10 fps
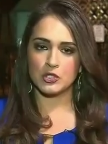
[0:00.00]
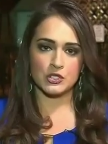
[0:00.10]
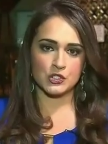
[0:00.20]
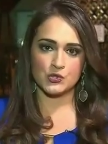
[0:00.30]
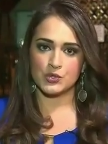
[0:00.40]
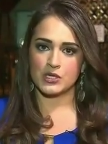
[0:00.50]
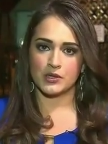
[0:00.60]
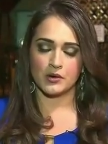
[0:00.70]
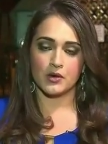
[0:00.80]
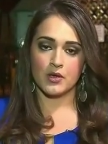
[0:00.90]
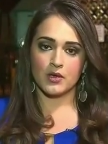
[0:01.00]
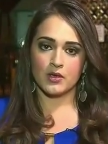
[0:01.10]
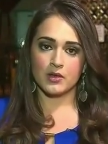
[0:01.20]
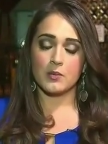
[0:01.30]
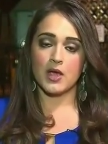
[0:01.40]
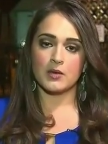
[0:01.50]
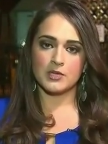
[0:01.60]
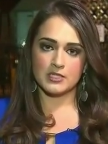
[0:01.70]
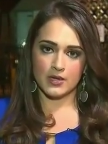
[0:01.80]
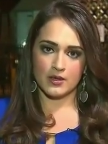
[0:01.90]
history here in
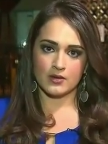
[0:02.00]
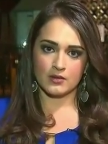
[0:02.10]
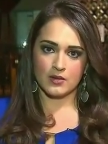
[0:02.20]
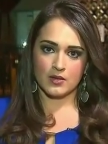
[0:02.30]
Miami Dade.